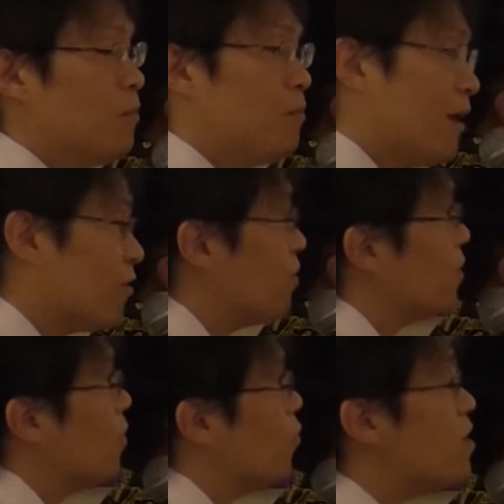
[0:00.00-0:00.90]
but
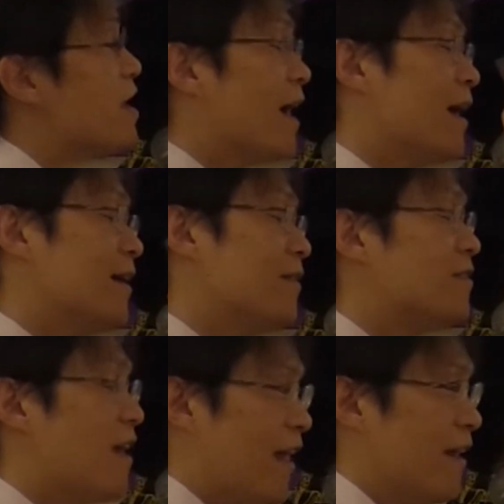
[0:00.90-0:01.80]
we can
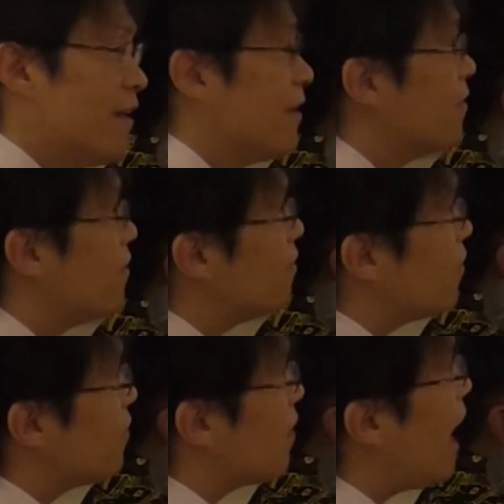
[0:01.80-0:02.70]
say
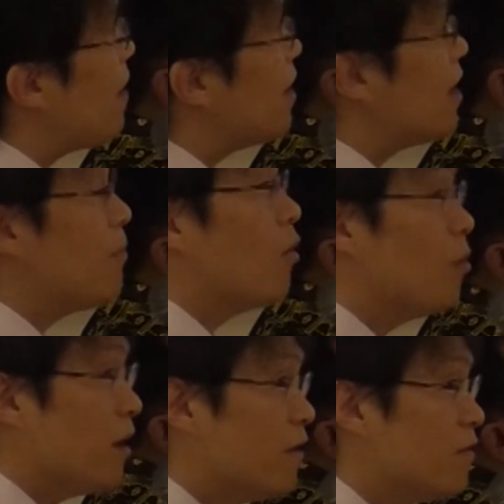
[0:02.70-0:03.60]
this is Iberia
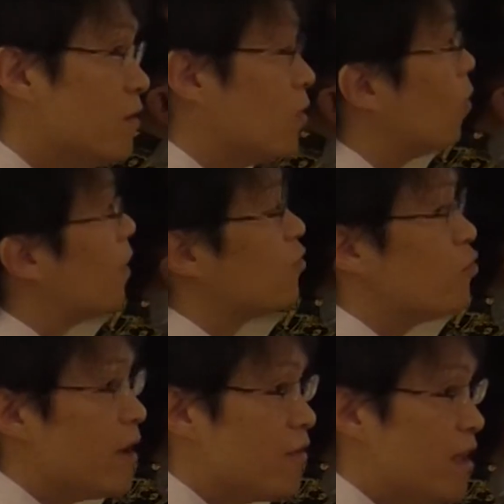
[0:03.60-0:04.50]
bovis or
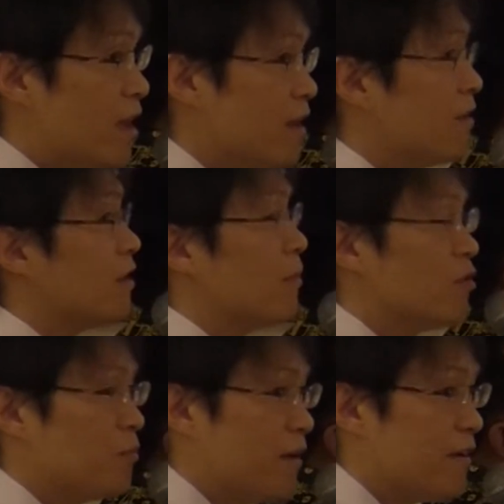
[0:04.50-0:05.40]
Twelni,
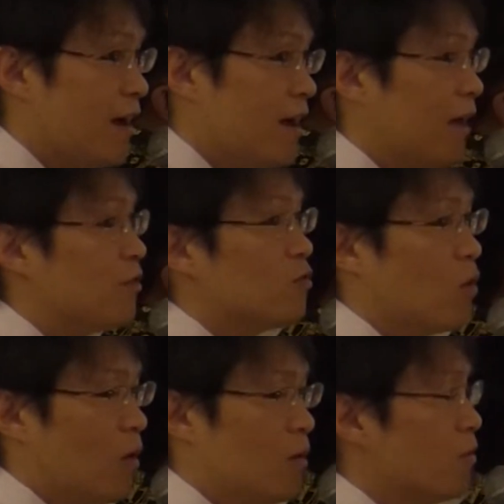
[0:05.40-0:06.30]
subspherica, and
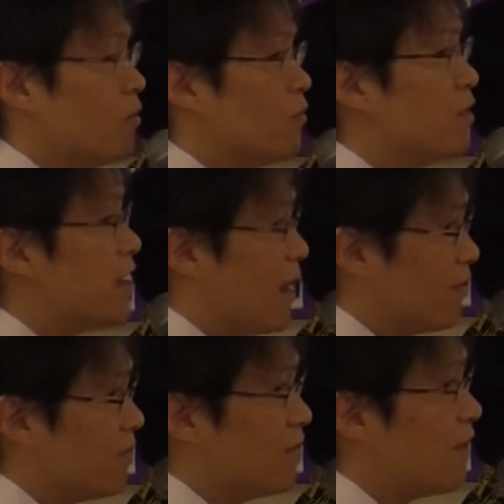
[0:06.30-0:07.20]
so on. We
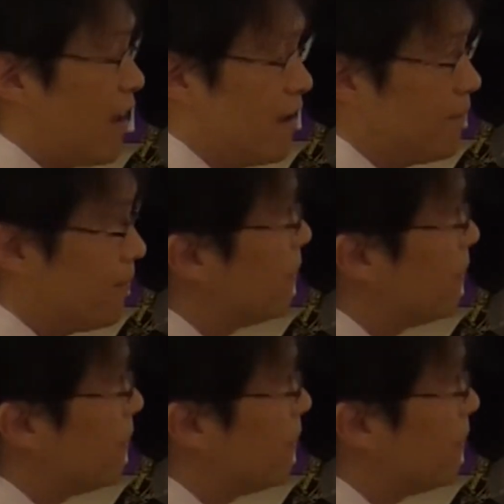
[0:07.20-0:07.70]
can say.